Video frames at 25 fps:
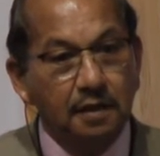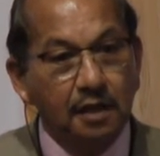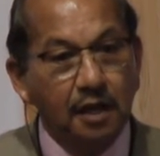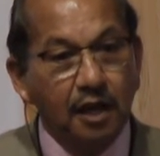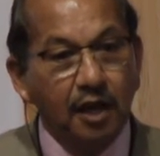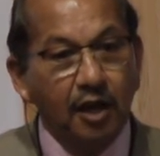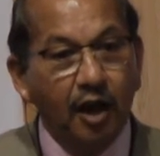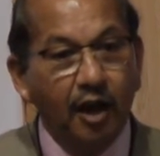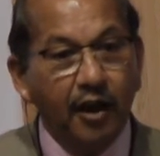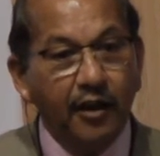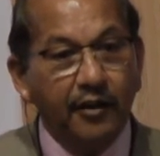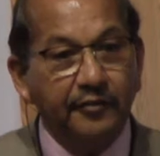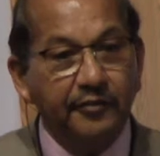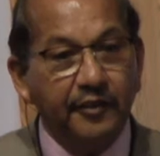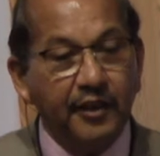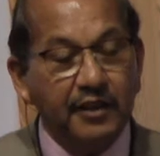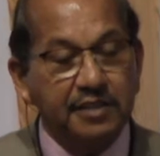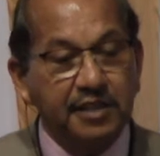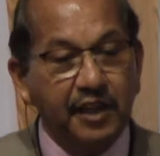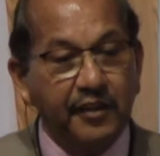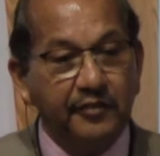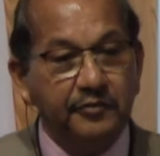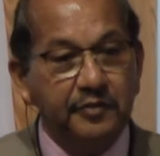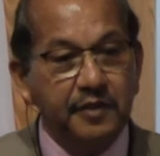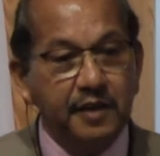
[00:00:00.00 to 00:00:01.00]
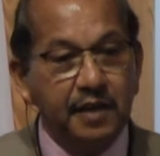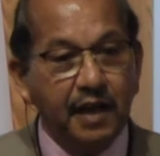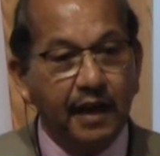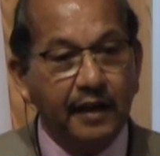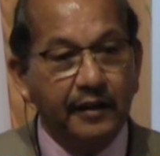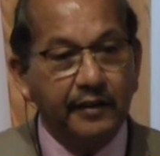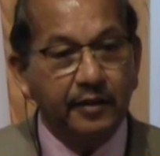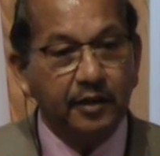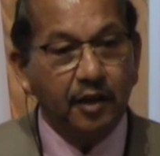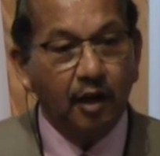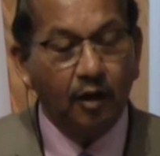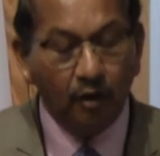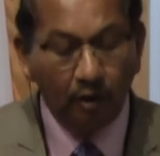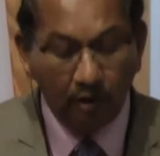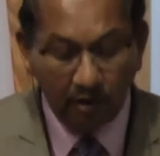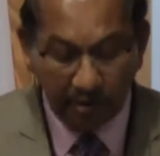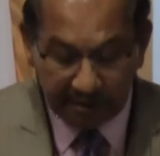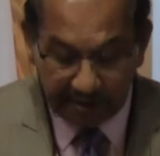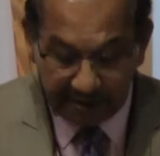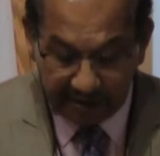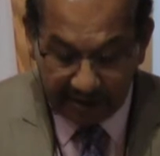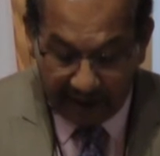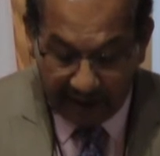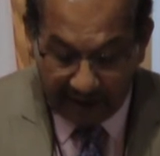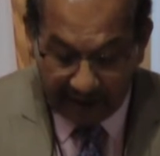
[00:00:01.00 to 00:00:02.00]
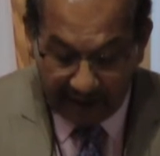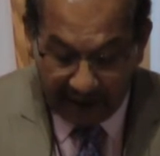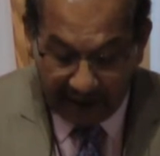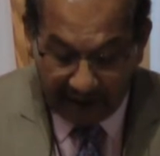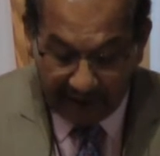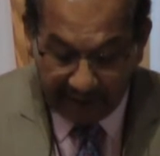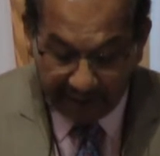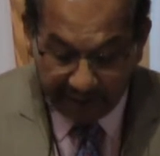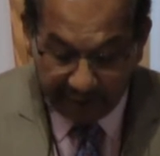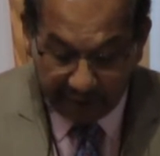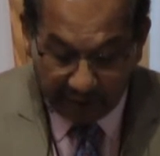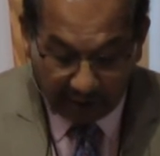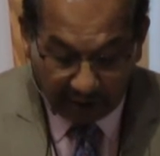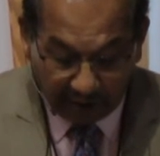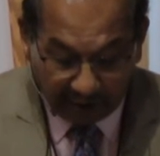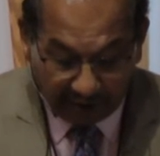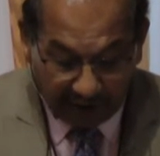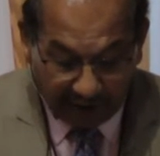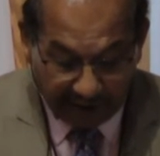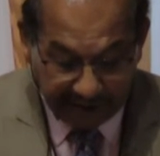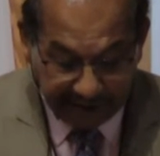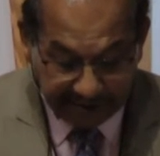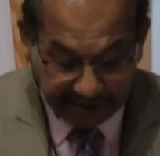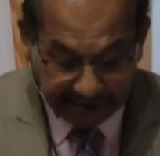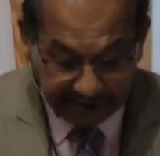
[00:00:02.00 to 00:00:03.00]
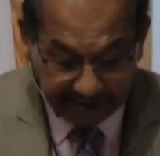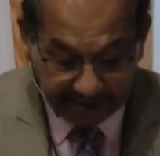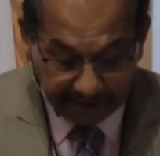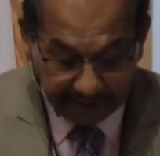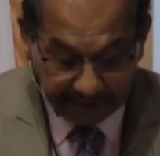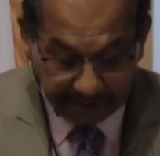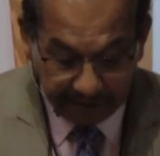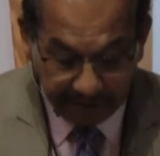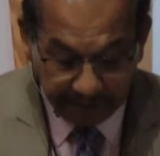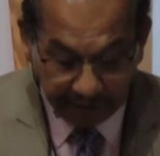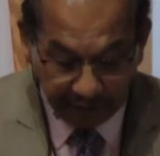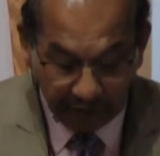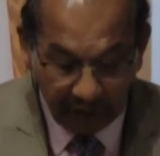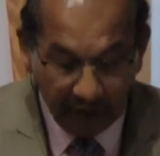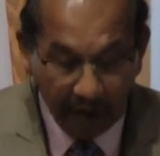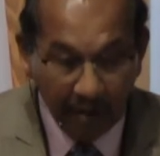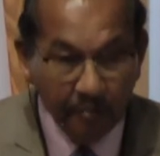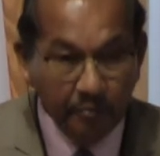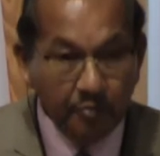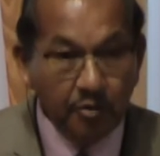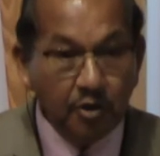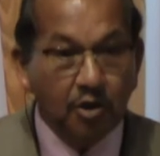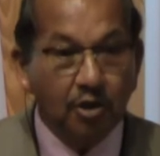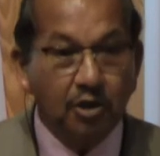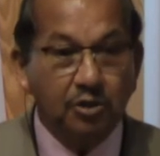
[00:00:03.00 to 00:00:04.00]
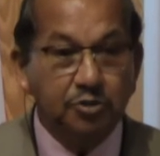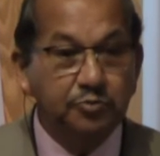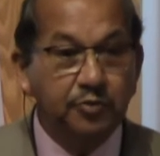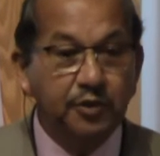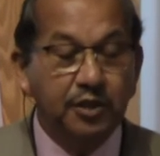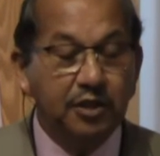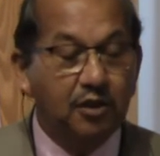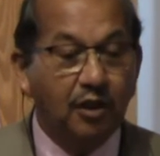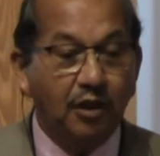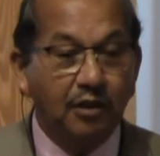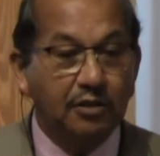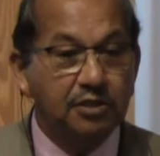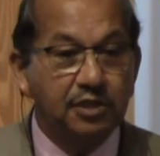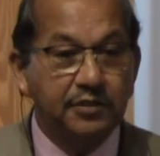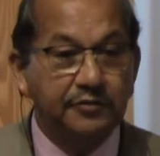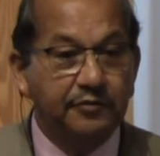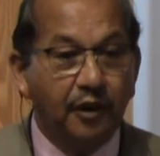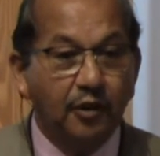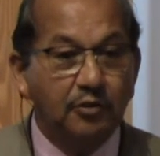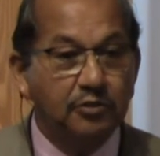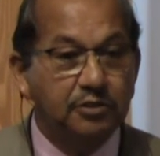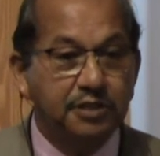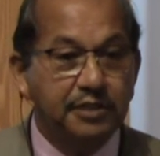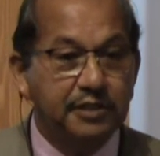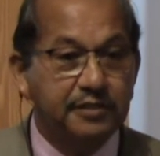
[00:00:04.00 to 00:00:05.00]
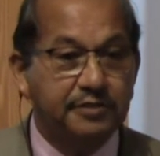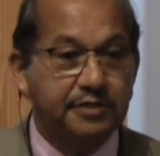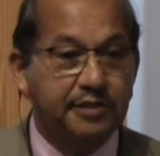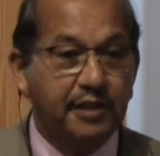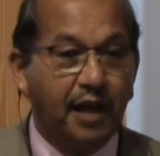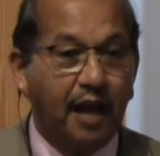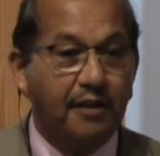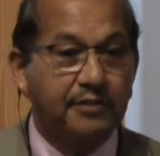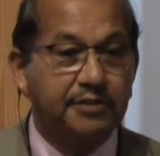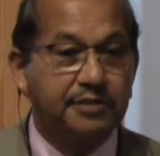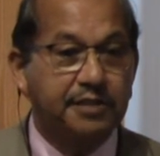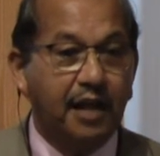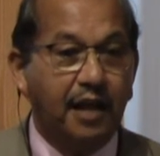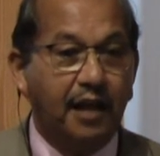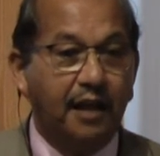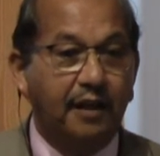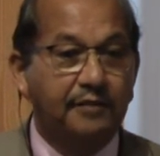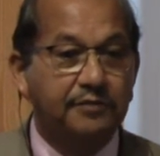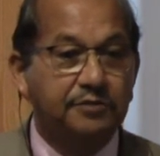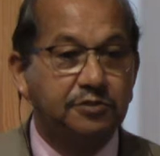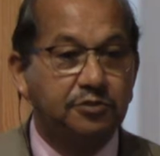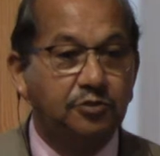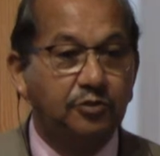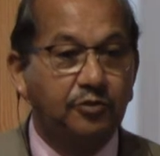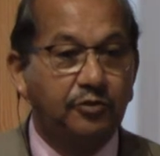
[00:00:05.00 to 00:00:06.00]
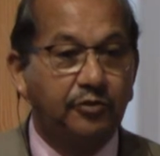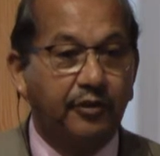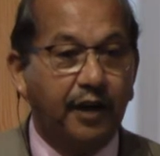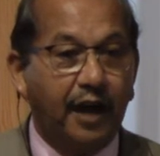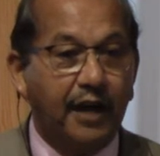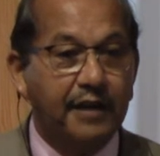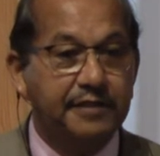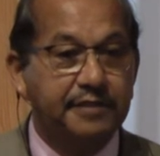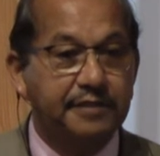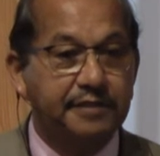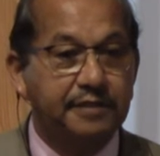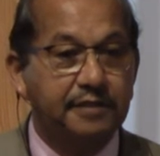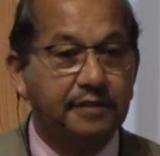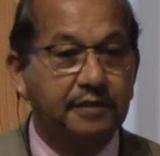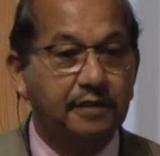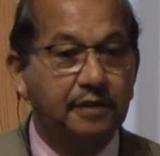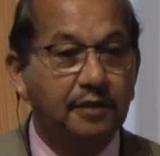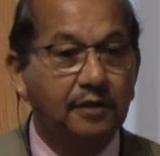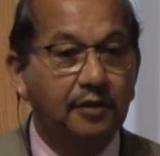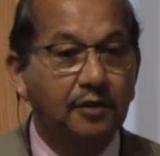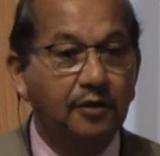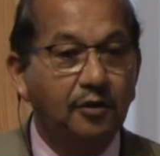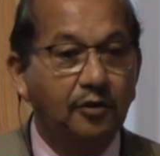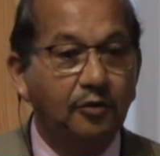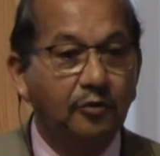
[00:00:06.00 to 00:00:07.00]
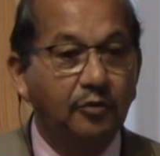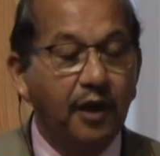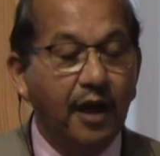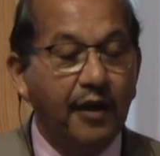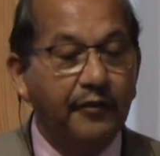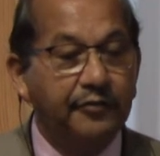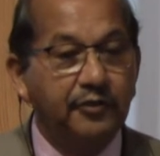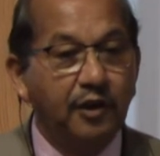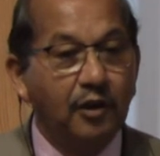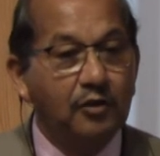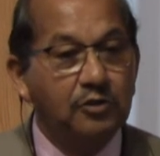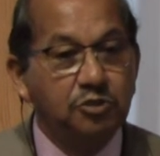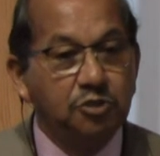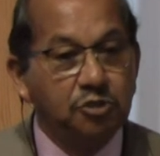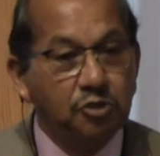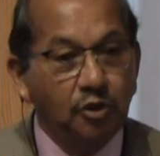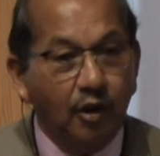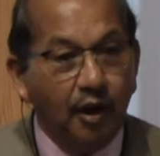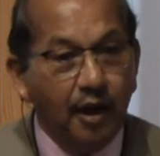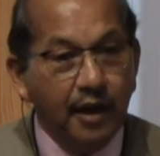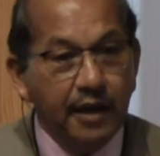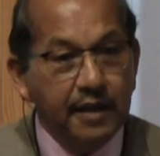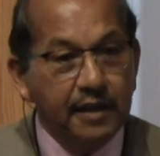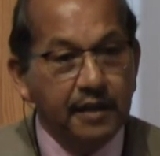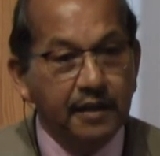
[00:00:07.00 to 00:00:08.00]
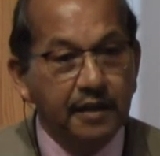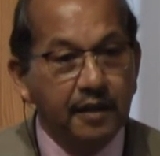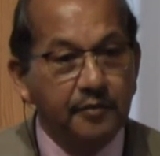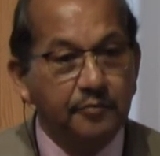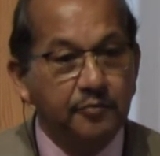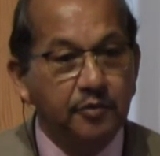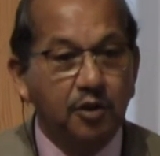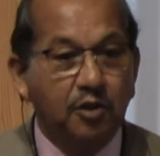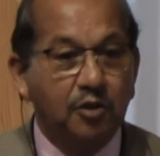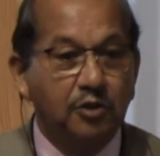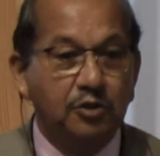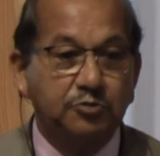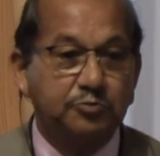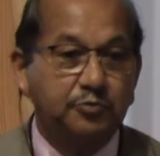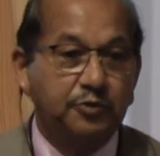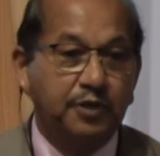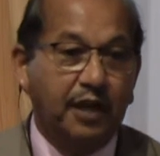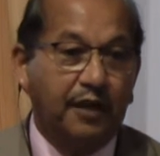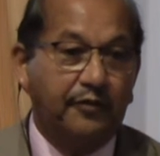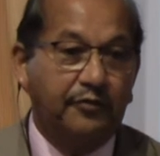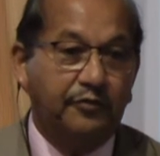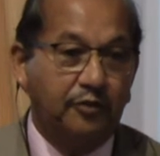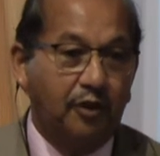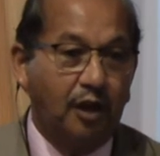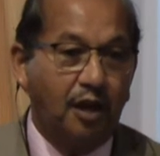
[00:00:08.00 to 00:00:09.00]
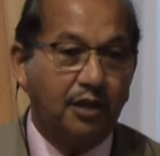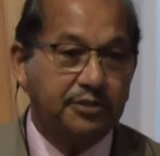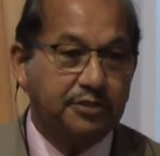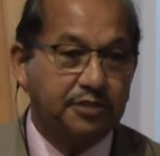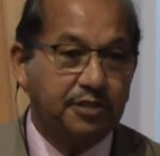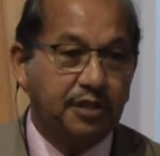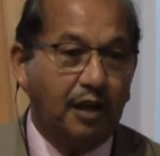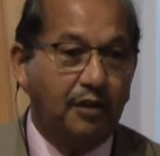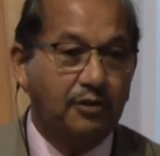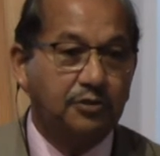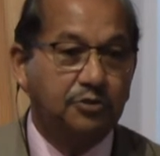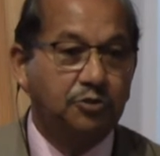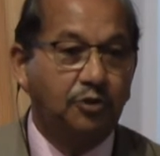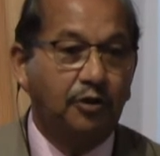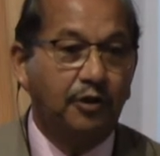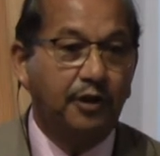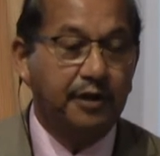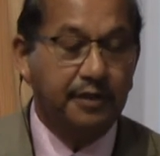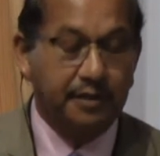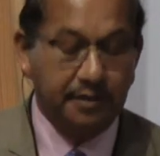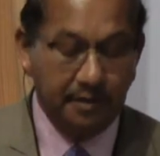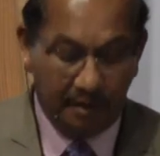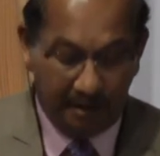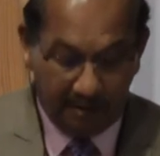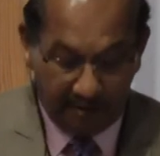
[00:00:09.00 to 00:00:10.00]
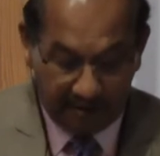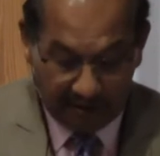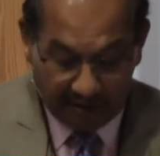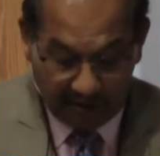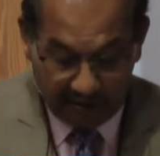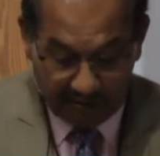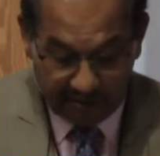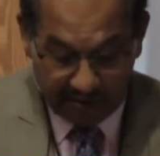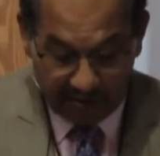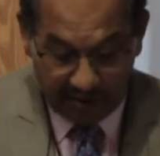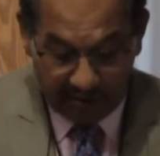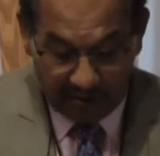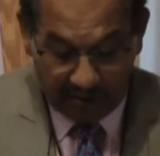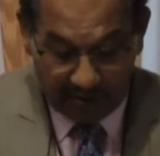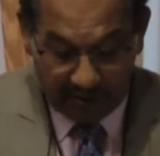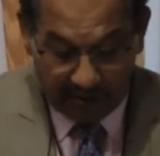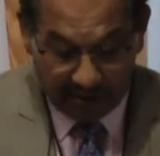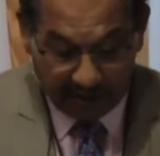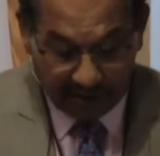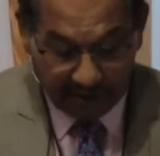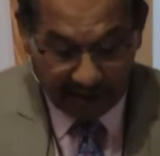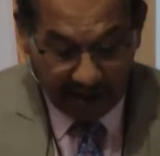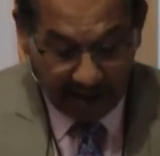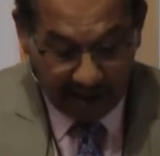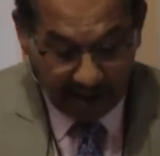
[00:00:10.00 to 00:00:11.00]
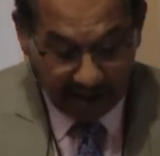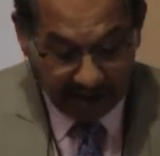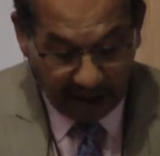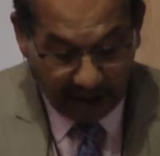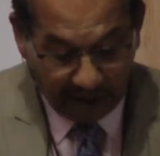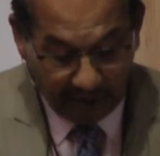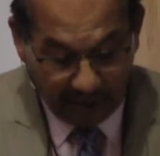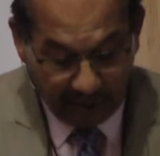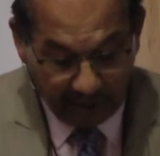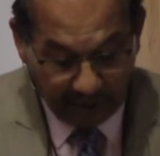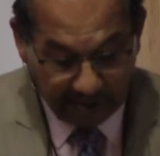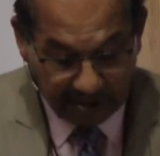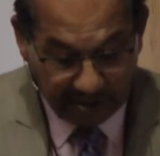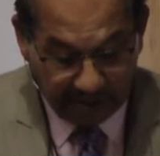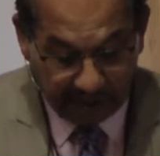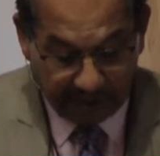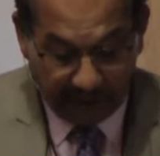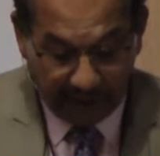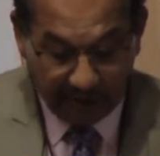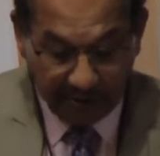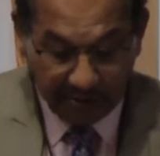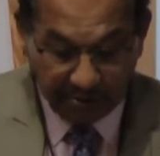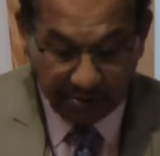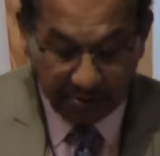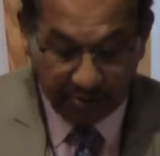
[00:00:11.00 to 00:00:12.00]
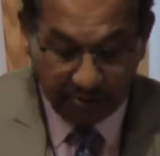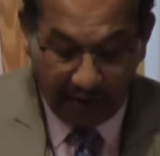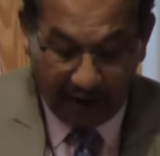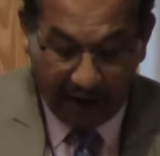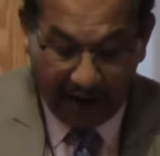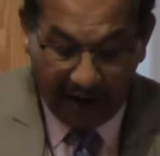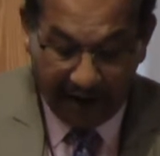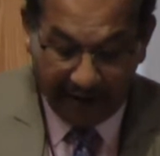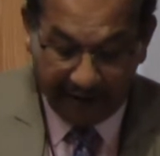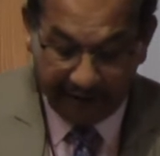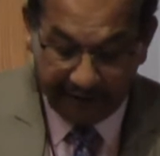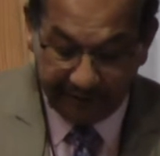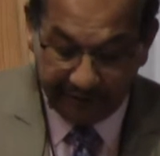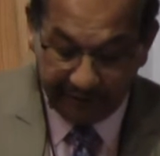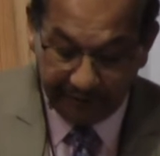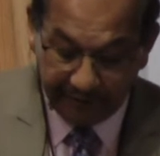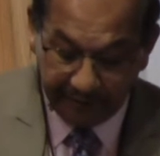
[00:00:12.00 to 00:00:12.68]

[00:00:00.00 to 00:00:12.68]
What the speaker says: A lot of us have become cold in our love for Christ because we not devote ourselves to Christ. We have no joy in it because we have lost our joy in the Lord that we were supposed to have.